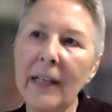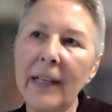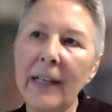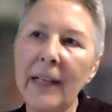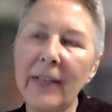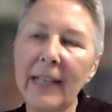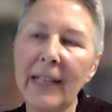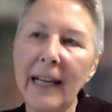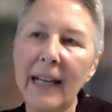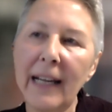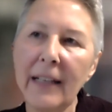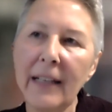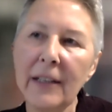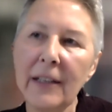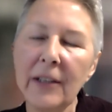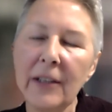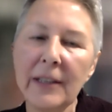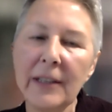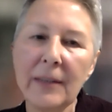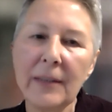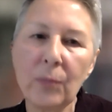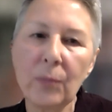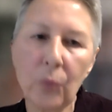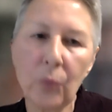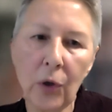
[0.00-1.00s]

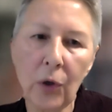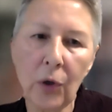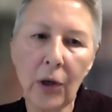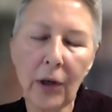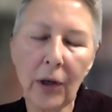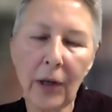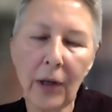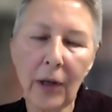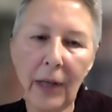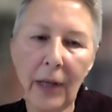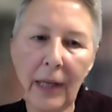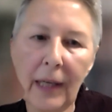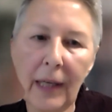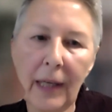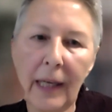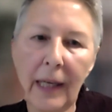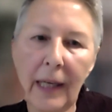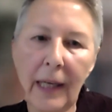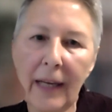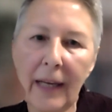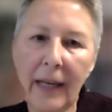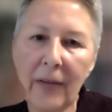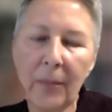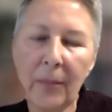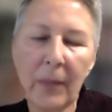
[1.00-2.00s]
Gallagher's work
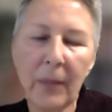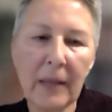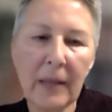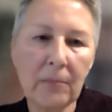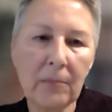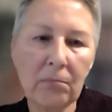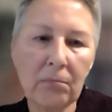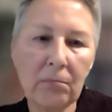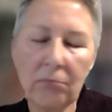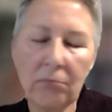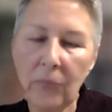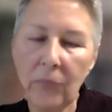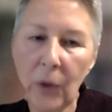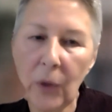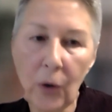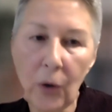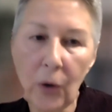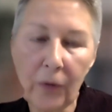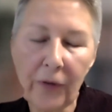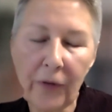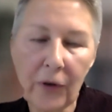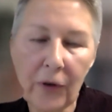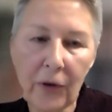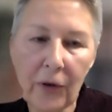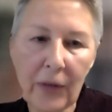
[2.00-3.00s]
has been,
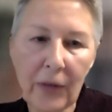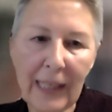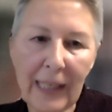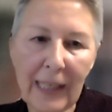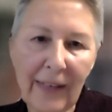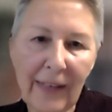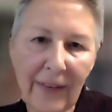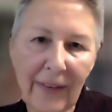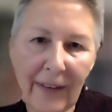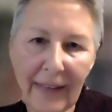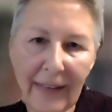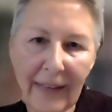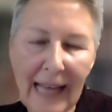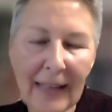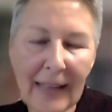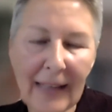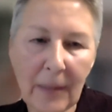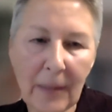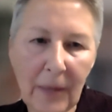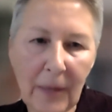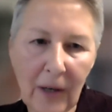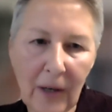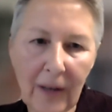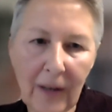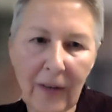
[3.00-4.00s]
he's a Latin
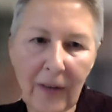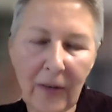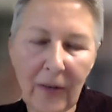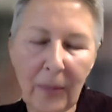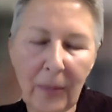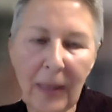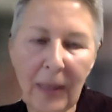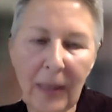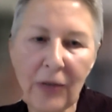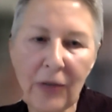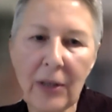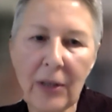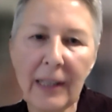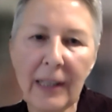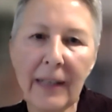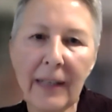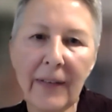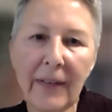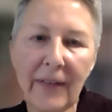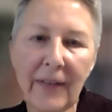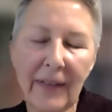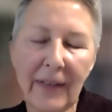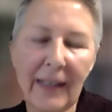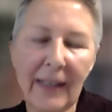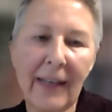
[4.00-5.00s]
America
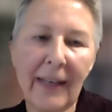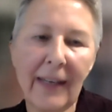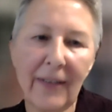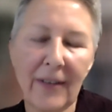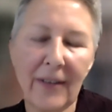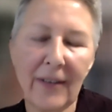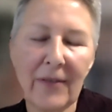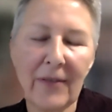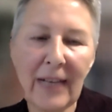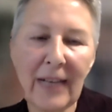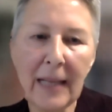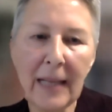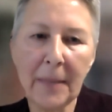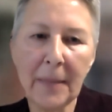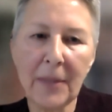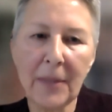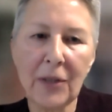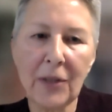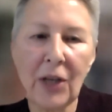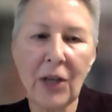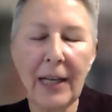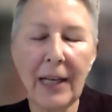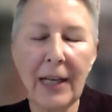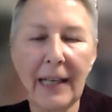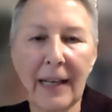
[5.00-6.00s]
specialist, and he's developed a
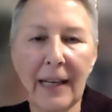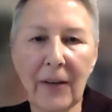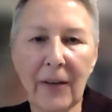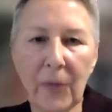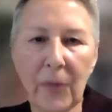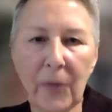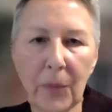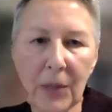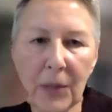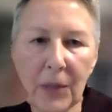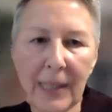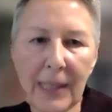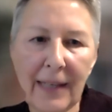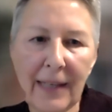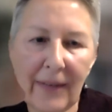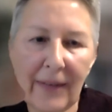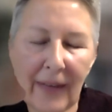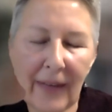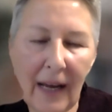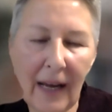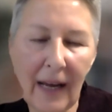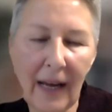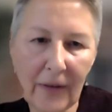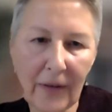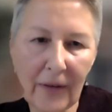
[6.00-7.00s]
China expertise
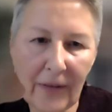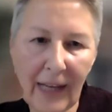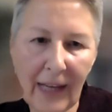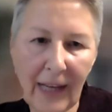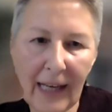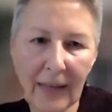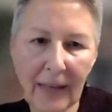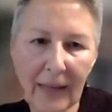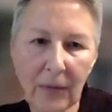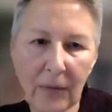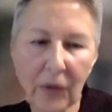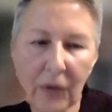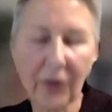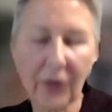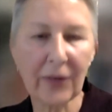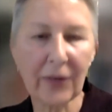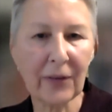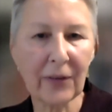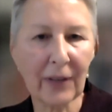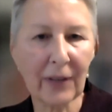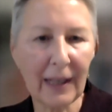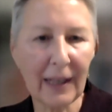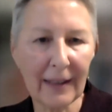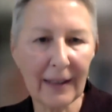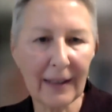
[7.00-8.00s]
out of that, which is
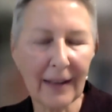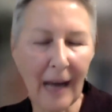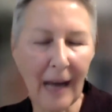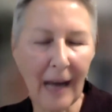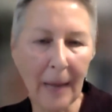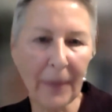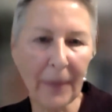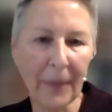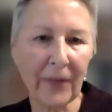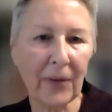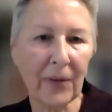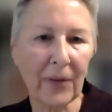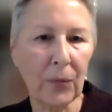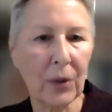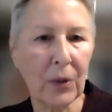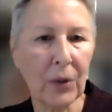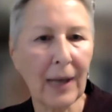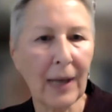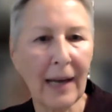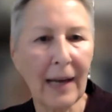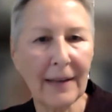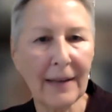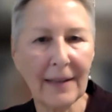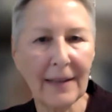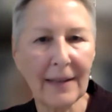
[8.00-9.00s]
kind of the opposite of what
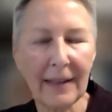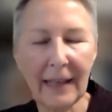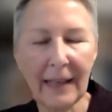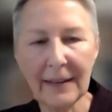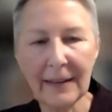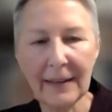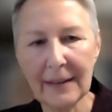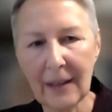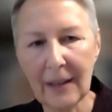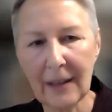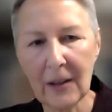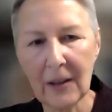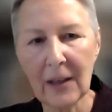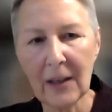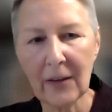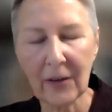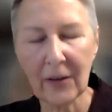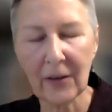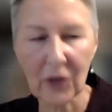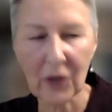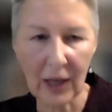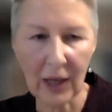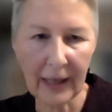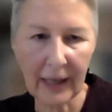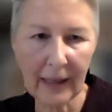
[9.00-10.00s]
I did. I started as a
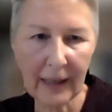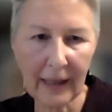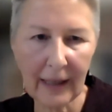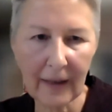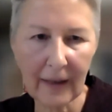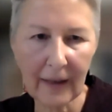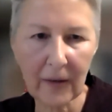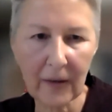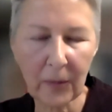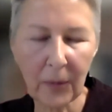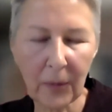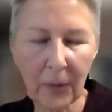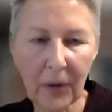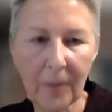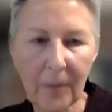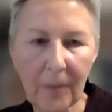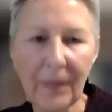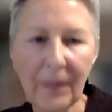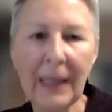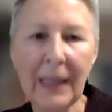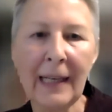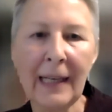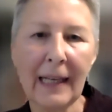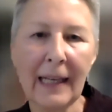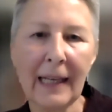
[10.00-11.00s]
China expert,
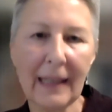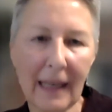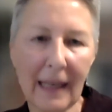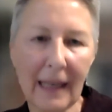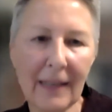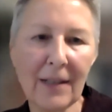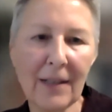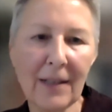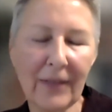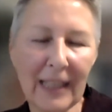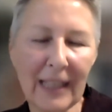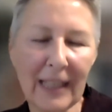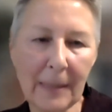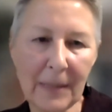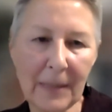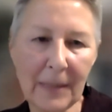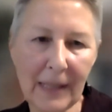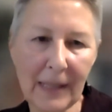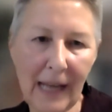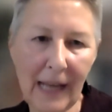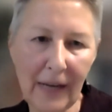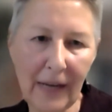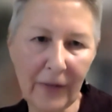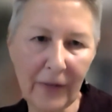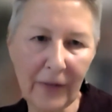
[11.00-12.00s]
and then I developed
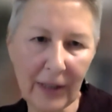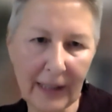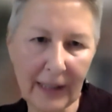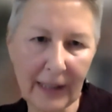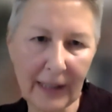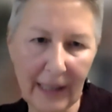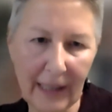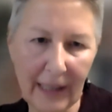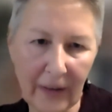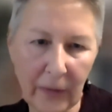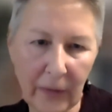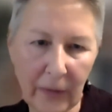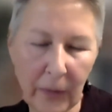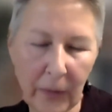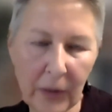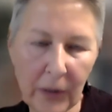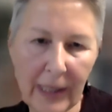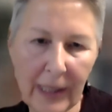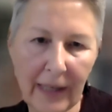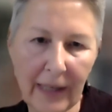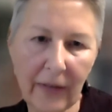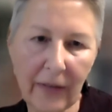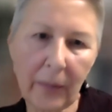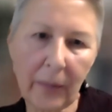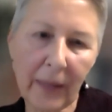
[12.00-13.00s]
an Africa
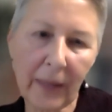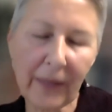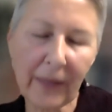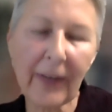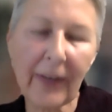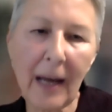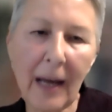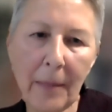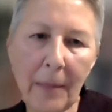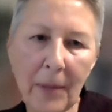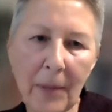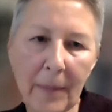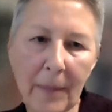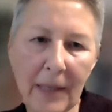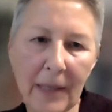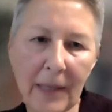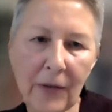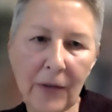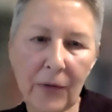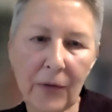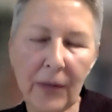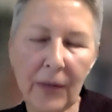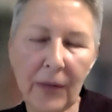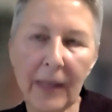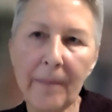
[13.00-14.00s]
expertise, but it's
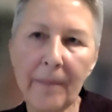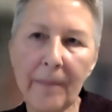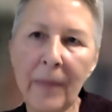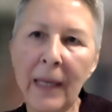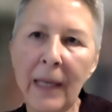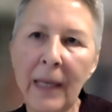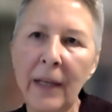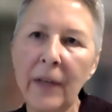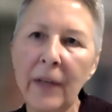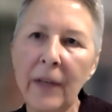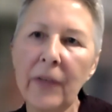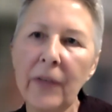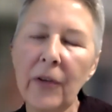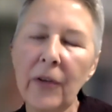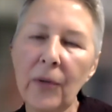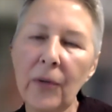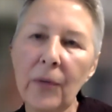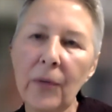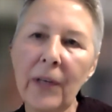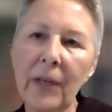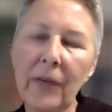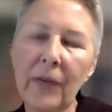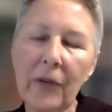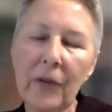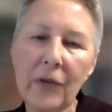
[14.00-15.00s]
complementary. So the
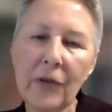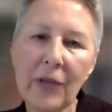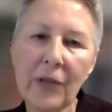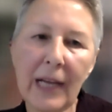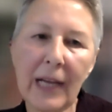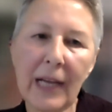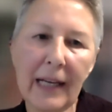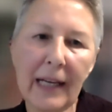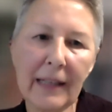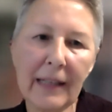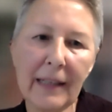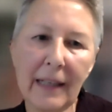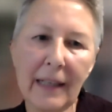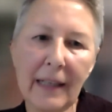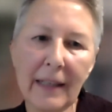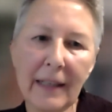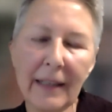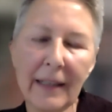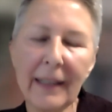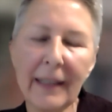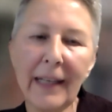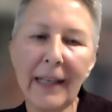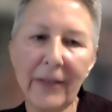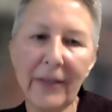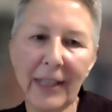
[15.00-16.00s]
research
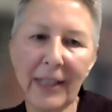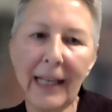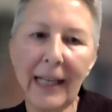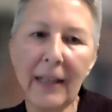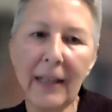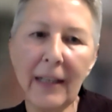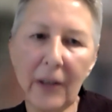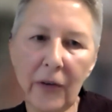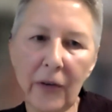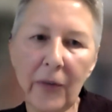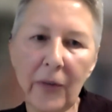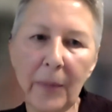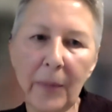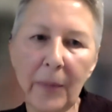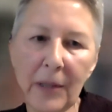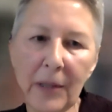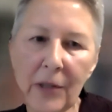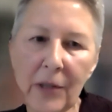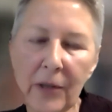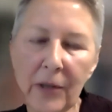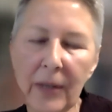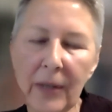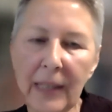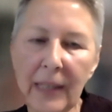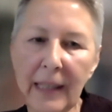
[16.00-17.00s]
that Kevin Gallagher's been
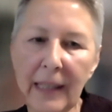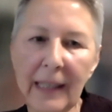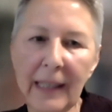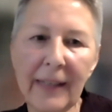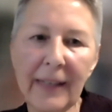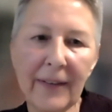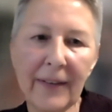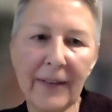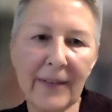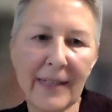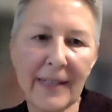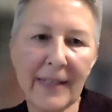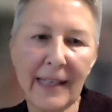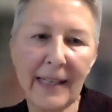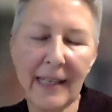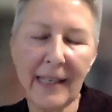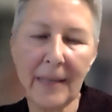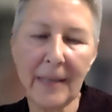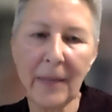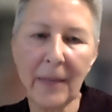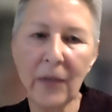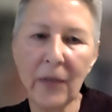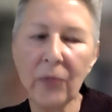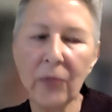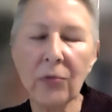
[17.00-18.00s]
doing and his
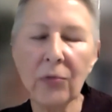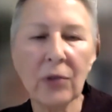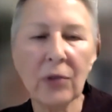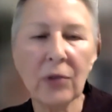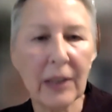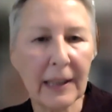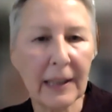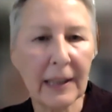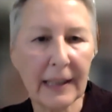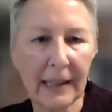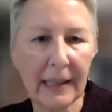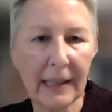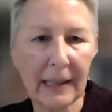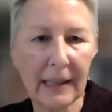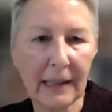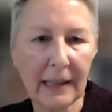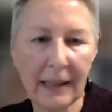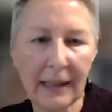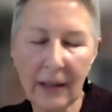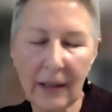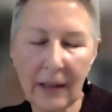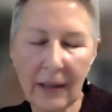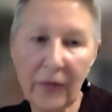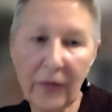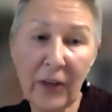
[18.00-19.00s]
team is really,
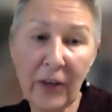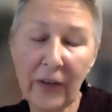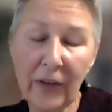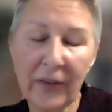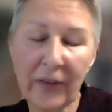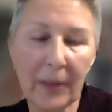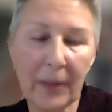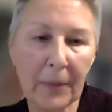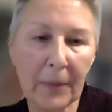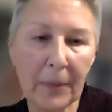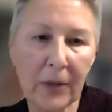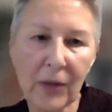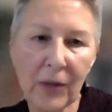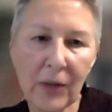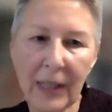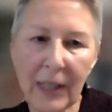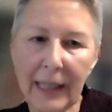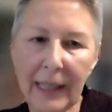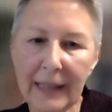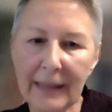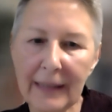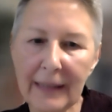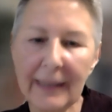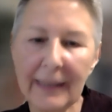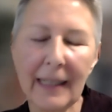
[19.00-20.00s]
it's very similar to
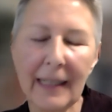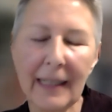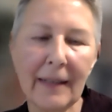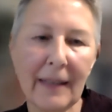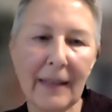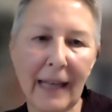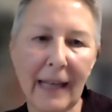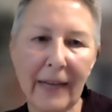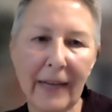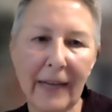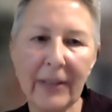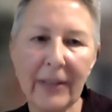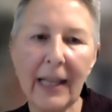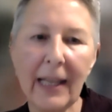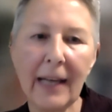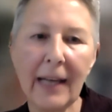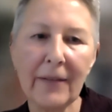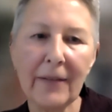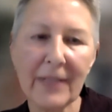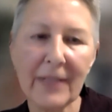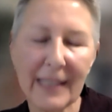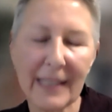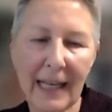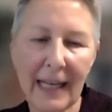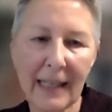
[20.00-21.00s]
us. They have a lot
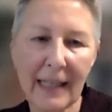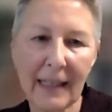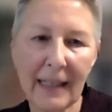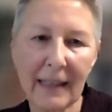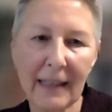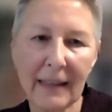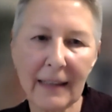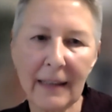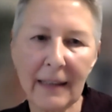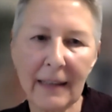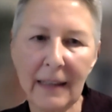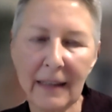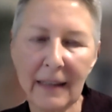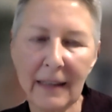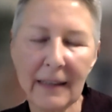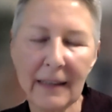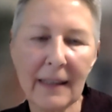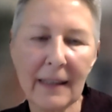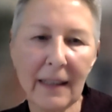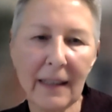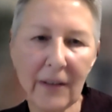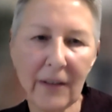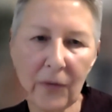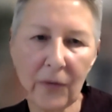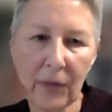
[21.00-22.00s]
of data, the
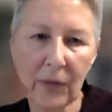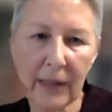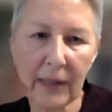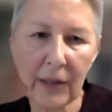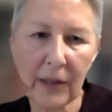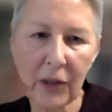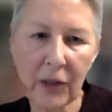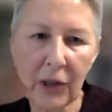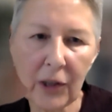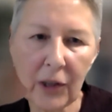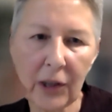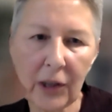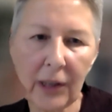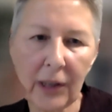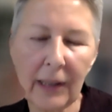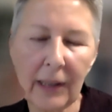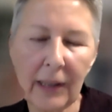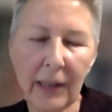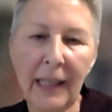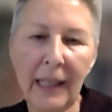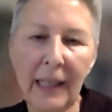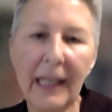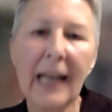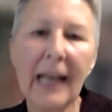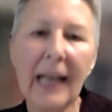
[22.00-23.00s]
data is really good,
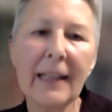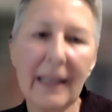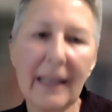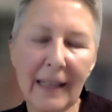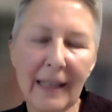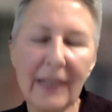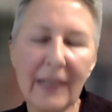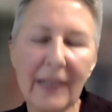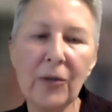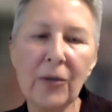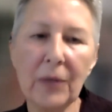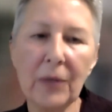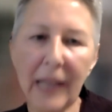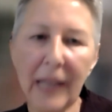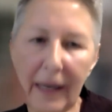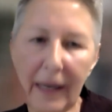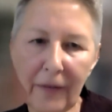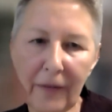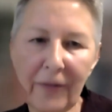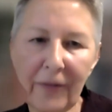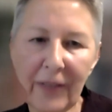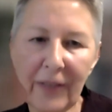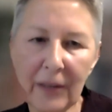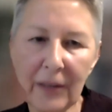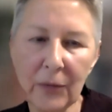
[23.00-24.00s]
and then they do a lot of
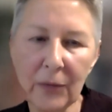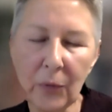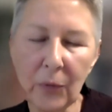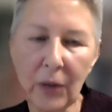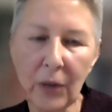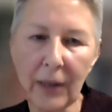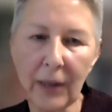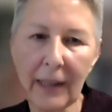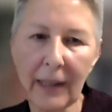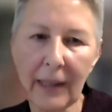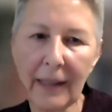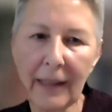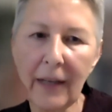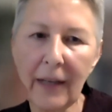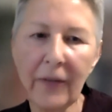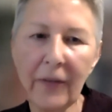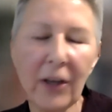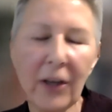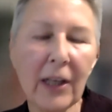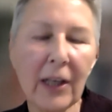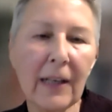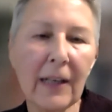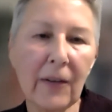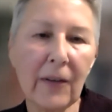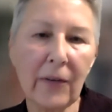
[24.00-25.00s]
field work, and they're
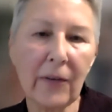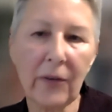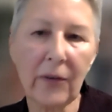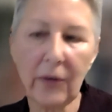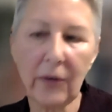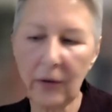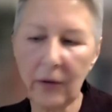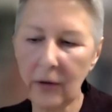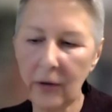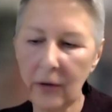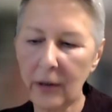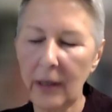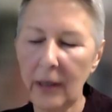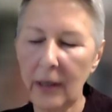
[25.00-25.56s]
very concerned